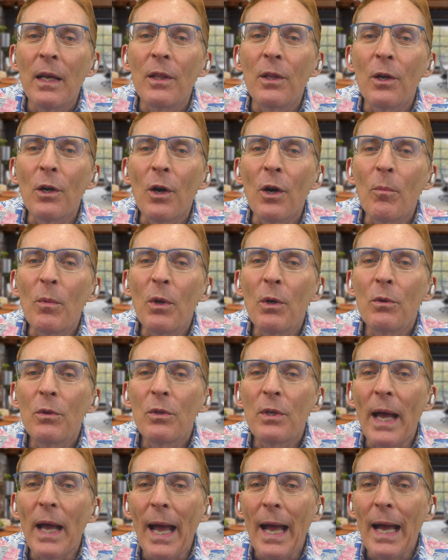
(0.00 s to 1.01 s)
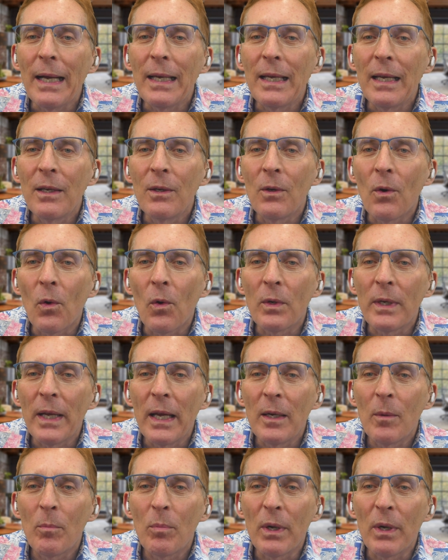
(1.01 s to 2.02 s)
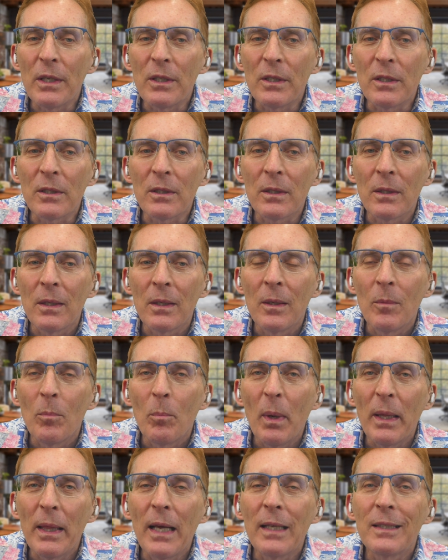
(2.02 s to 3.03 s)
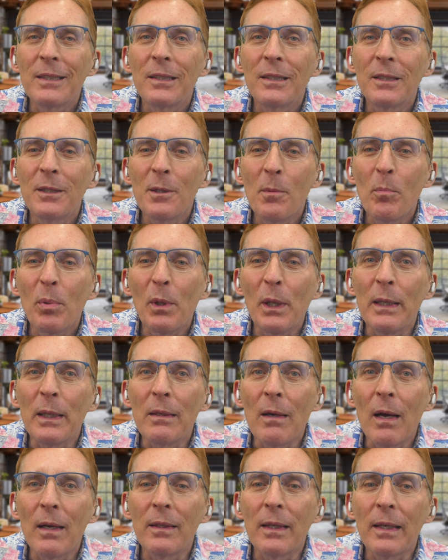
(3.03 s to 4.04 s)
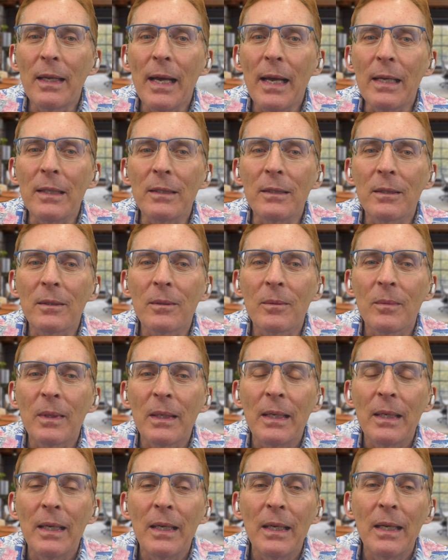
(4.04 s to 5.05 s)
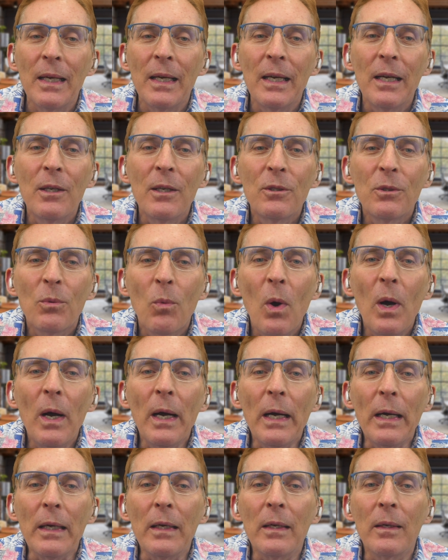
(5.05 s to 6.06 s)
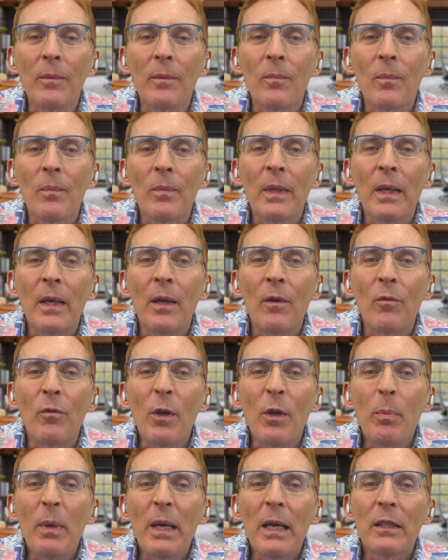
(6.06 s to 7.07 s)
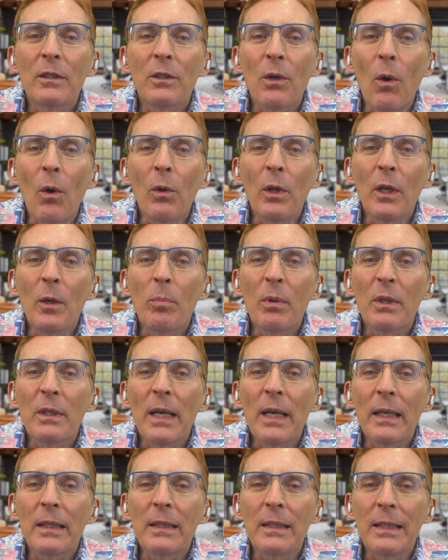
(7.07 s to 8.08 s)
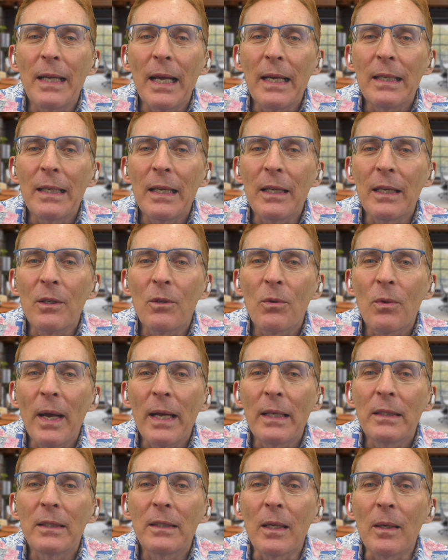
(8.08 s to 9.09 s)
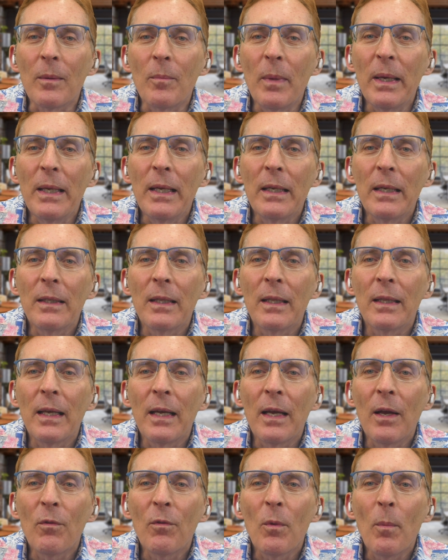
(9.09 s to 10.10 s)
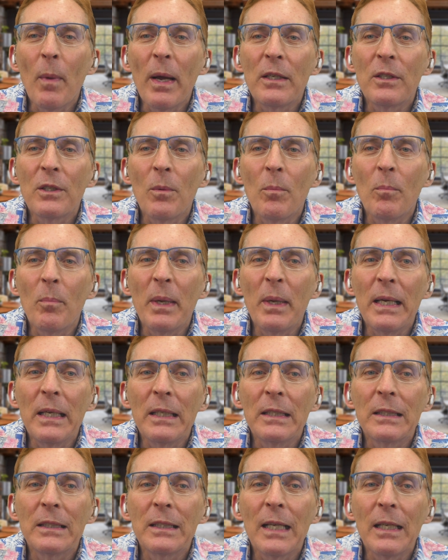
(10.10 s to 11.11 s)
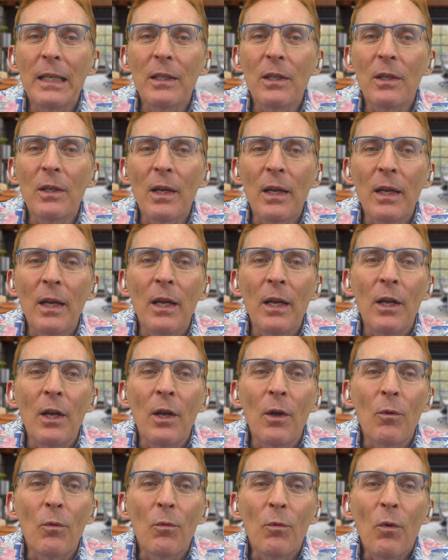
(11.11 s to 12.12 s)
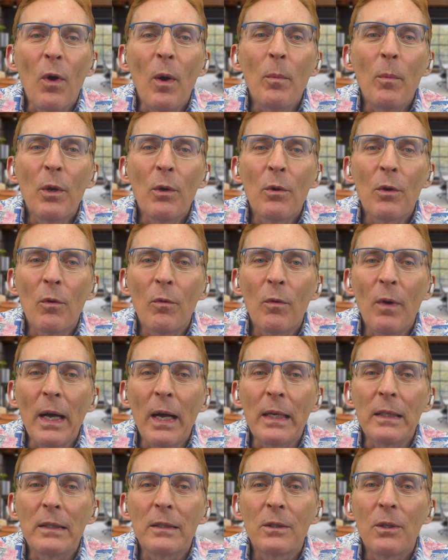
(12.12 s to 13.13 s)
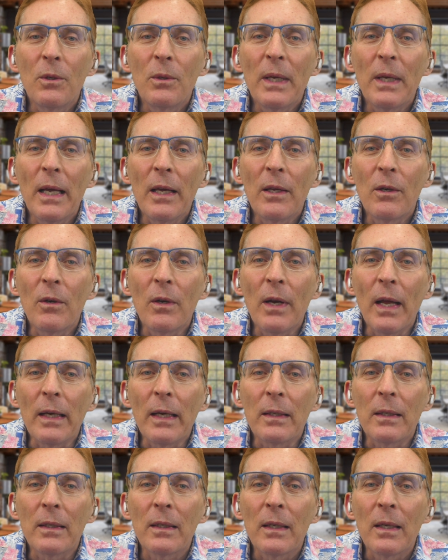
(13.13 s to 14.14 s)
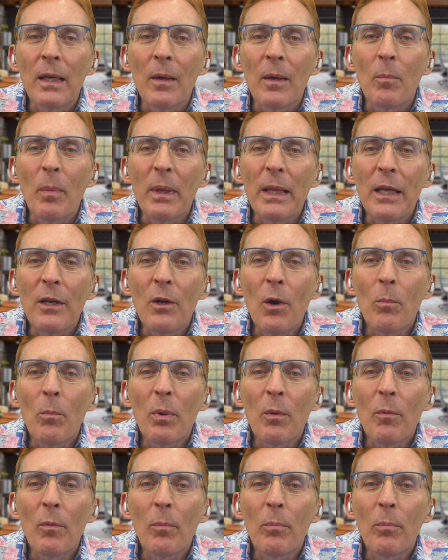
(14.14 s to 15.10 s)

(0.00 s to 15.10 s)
they're immune to hacking or data breaches, but that's simply not the case. Here's why. VPNs only protect data in transit, meaning the information being sent from your device to the internet, but they don't